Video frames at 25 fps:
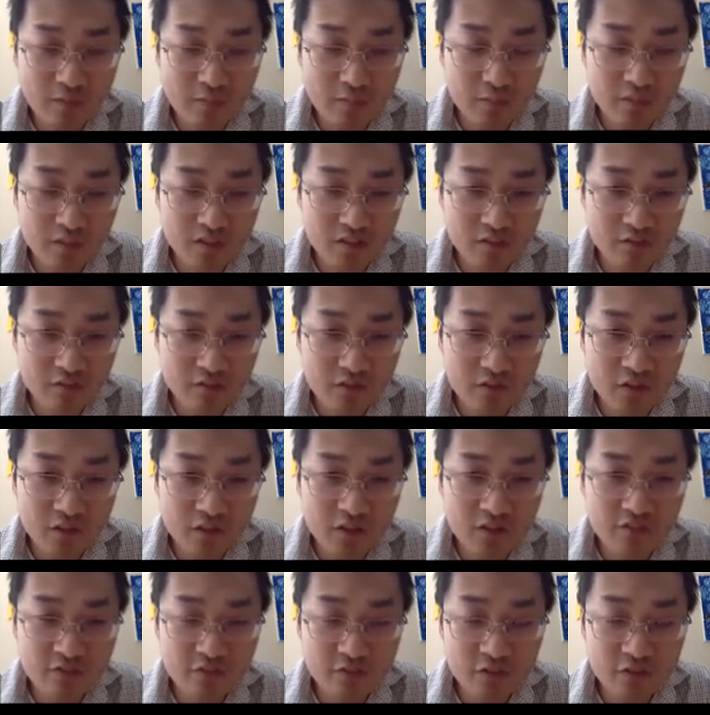But
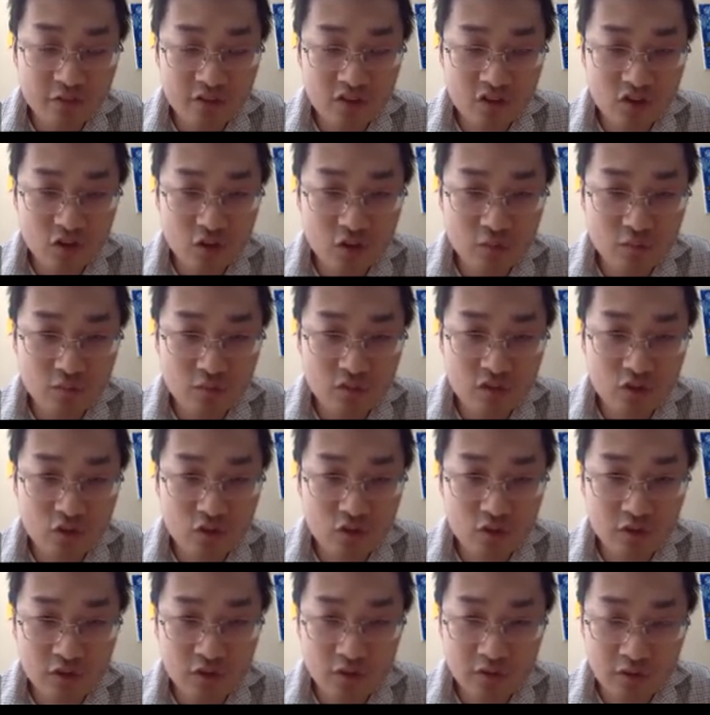if we assume
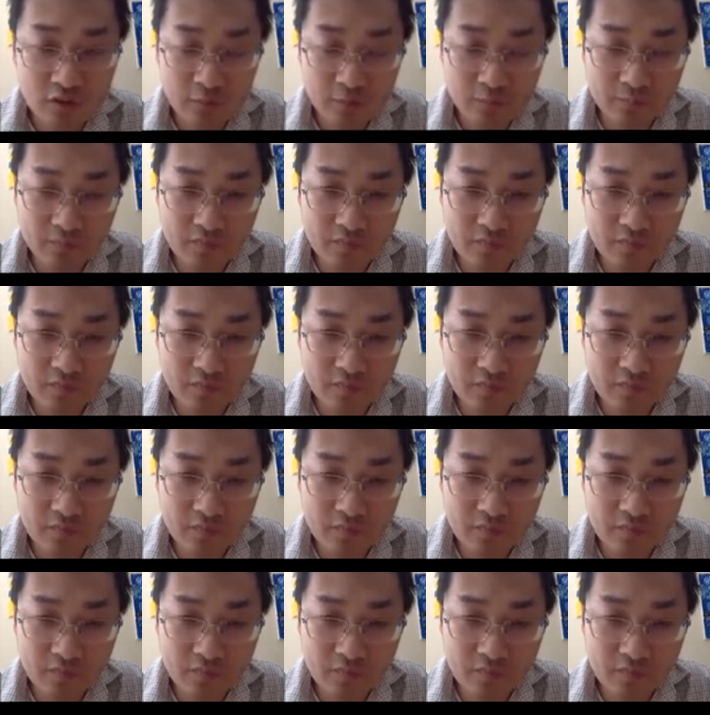stronger